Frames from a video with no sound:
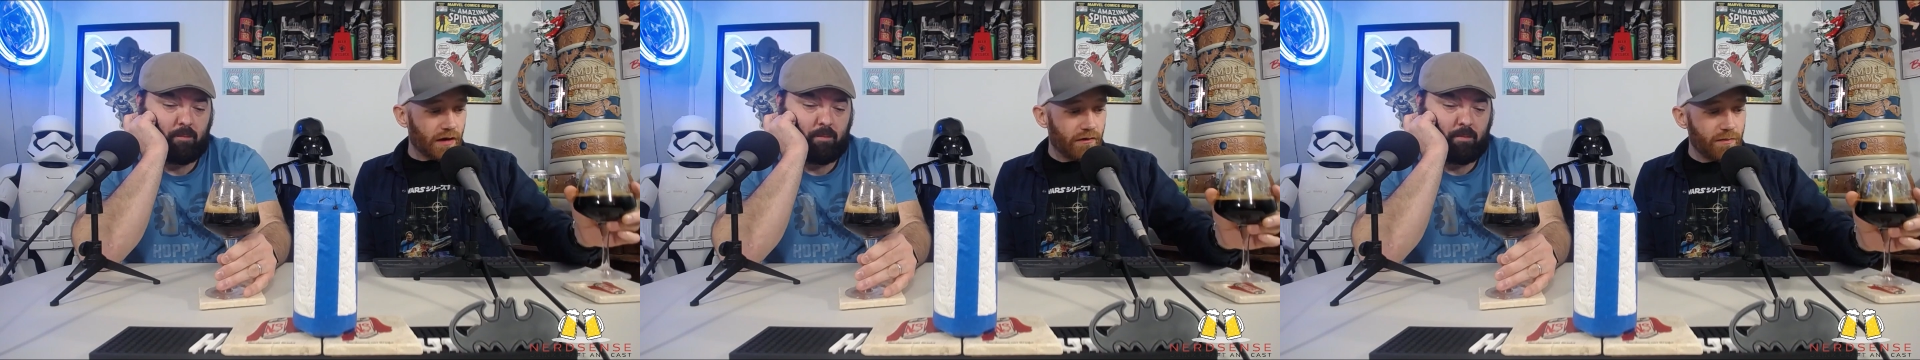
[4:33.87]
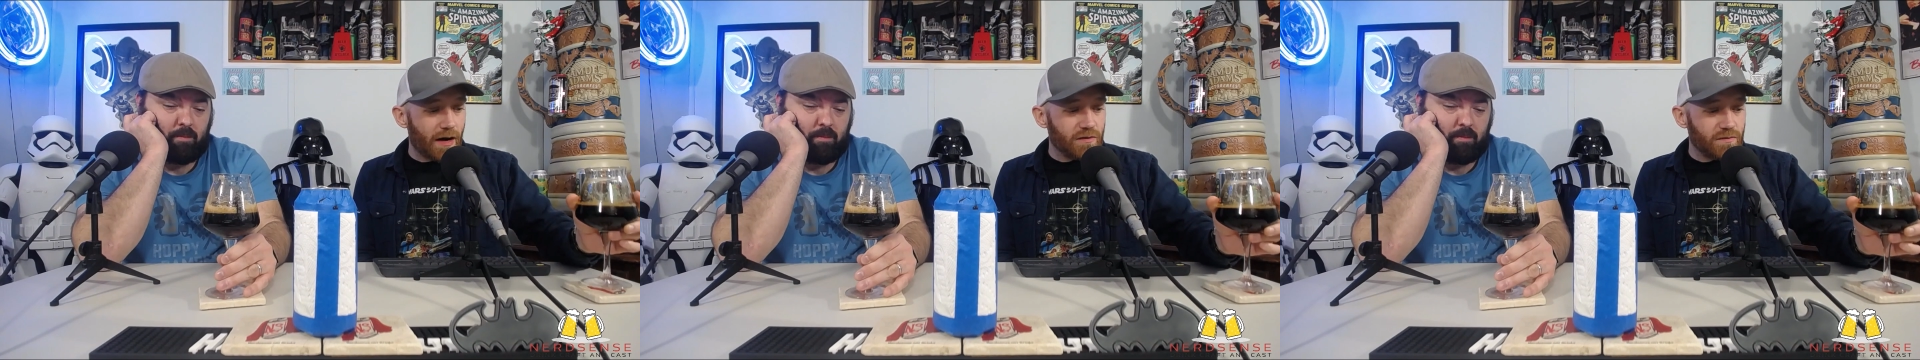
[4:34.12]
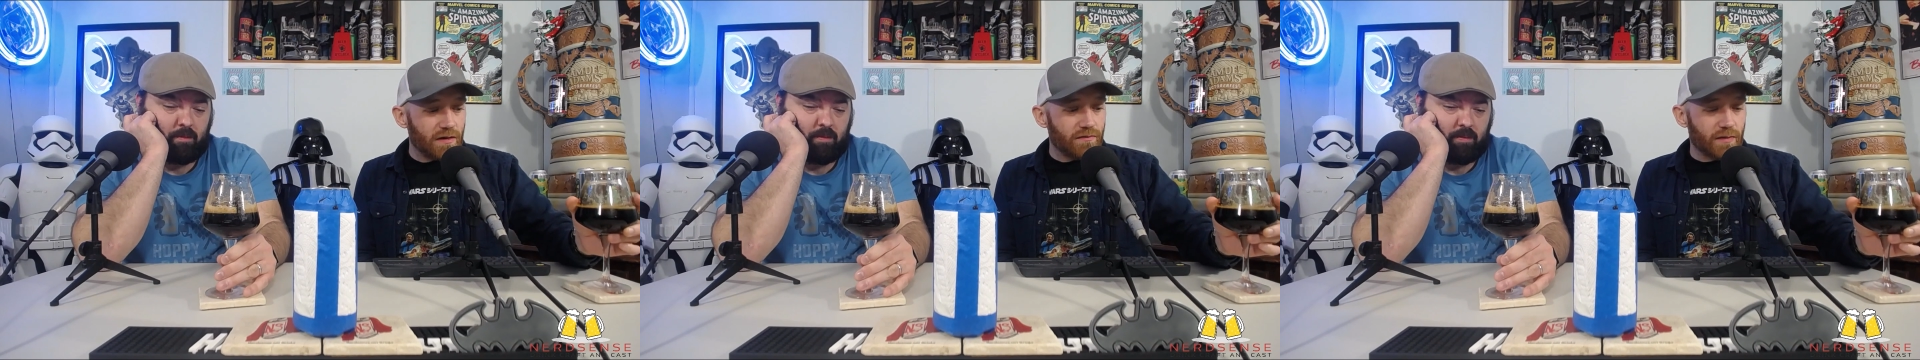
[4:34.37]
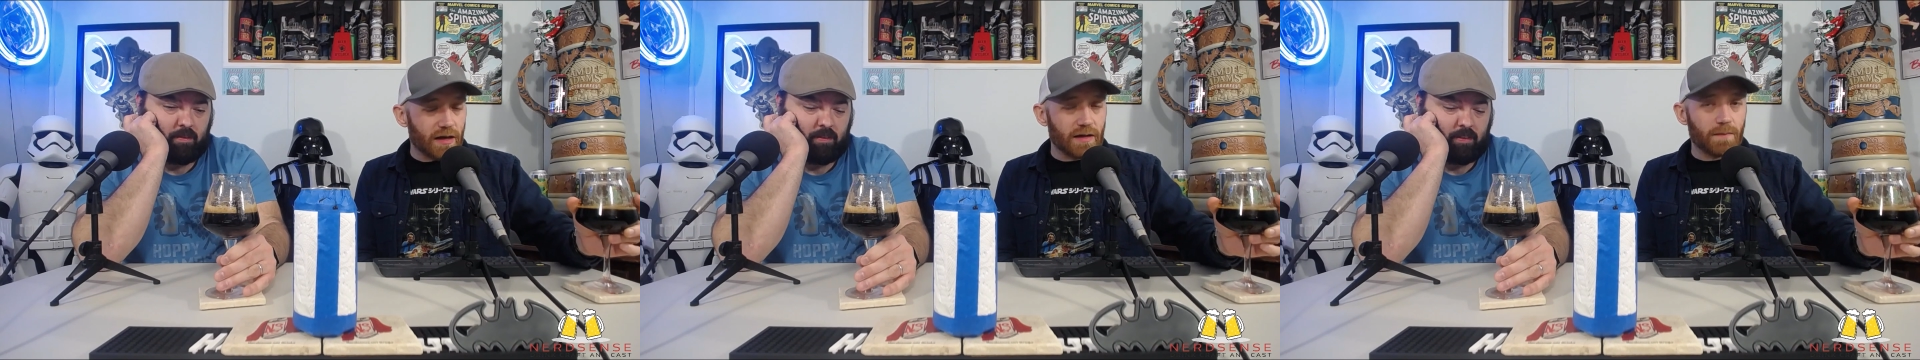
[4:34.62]
Speaker 1: it reminds me of
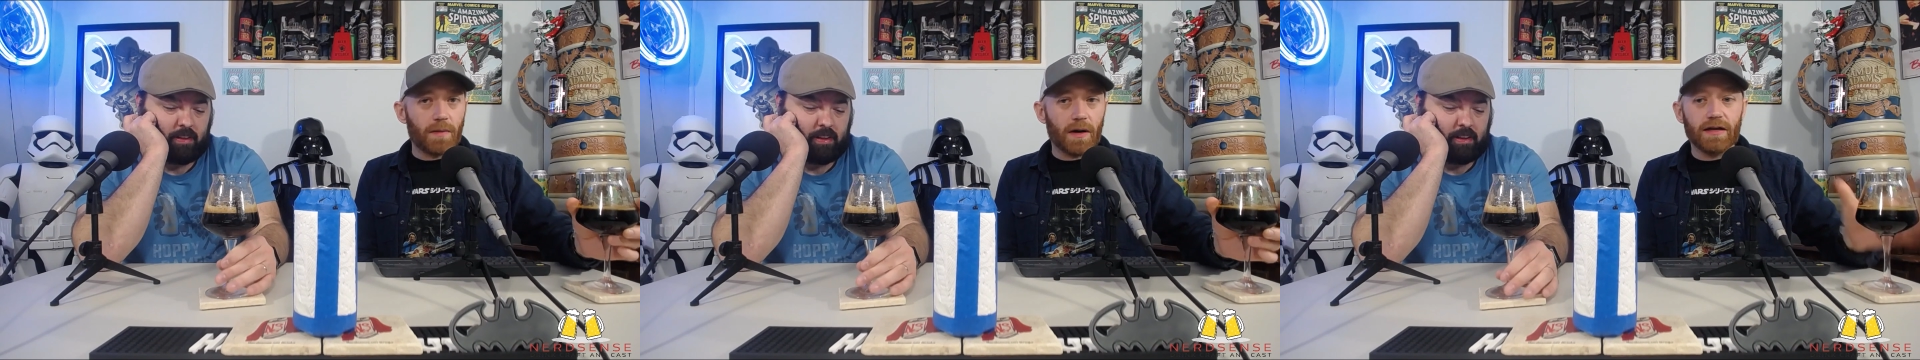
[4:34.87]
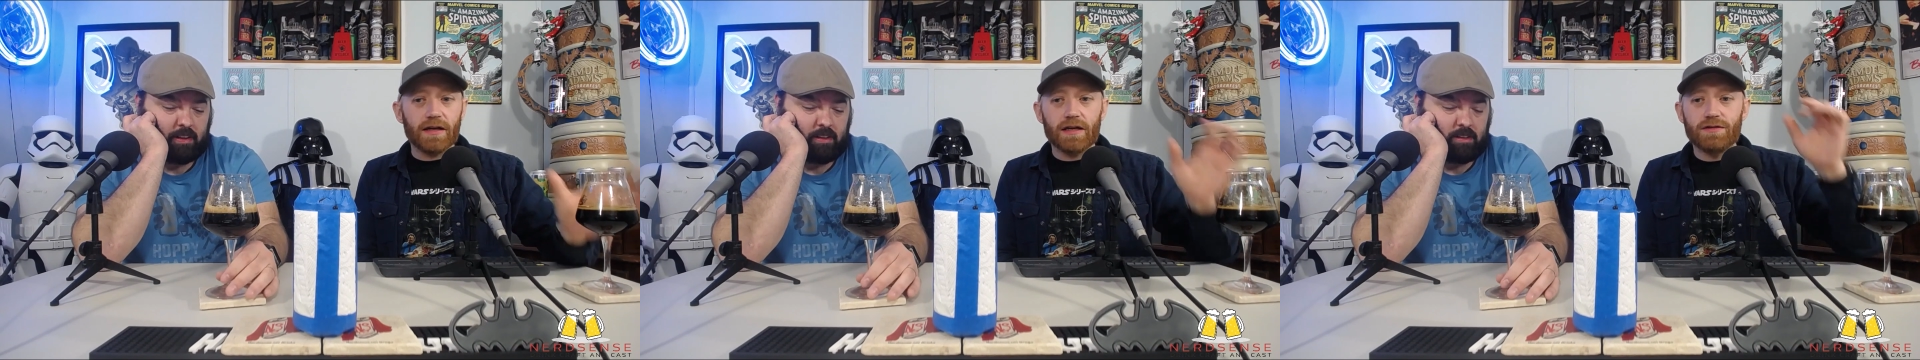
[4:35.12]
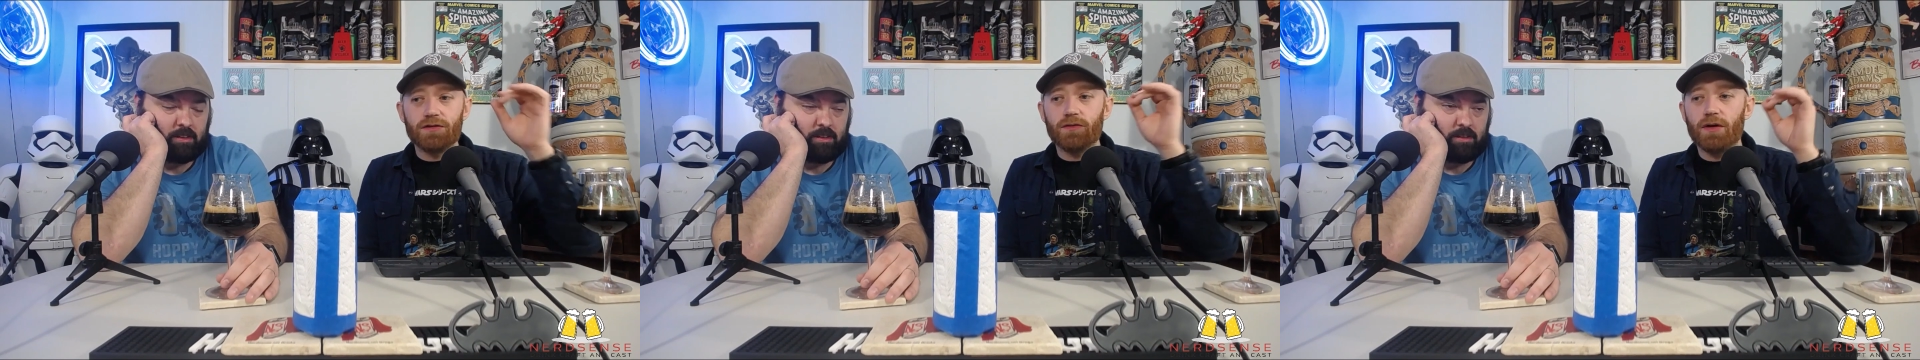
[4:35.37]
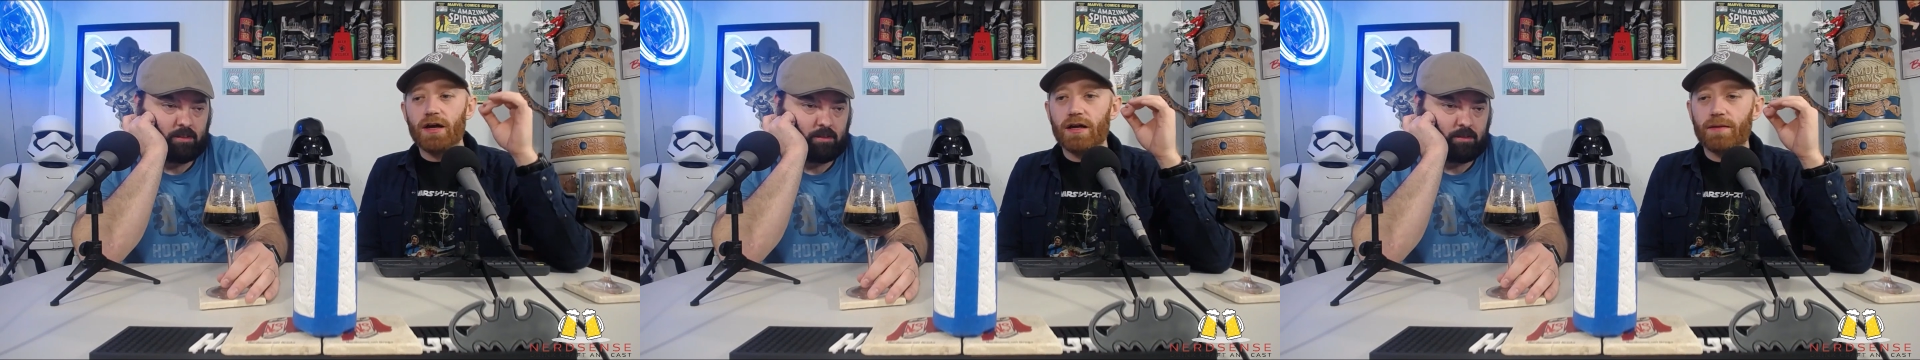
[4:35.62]
like biting into
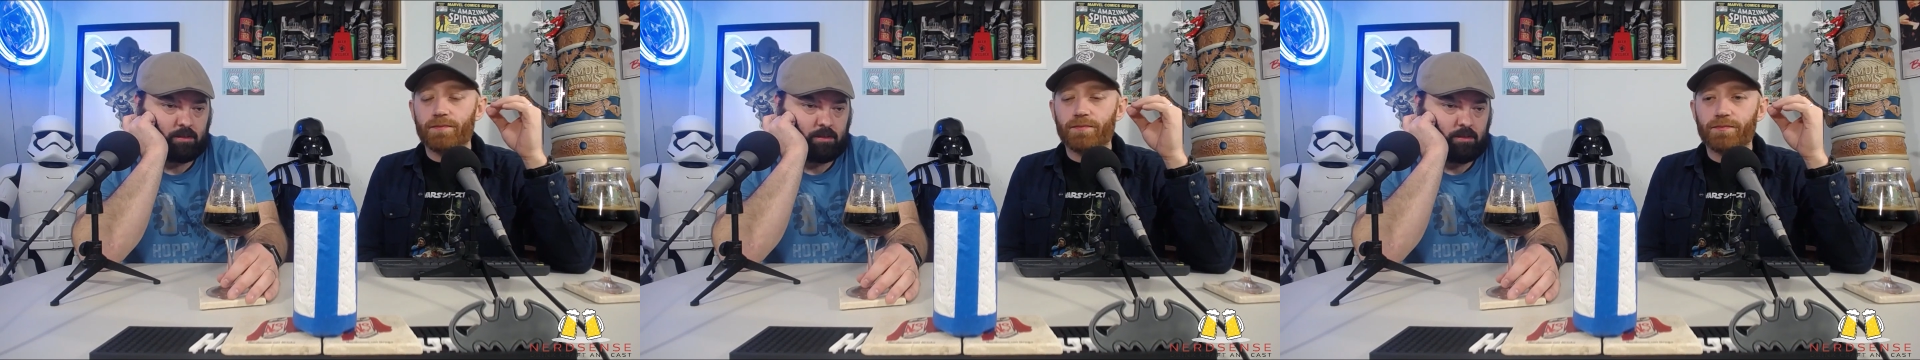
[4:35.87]
a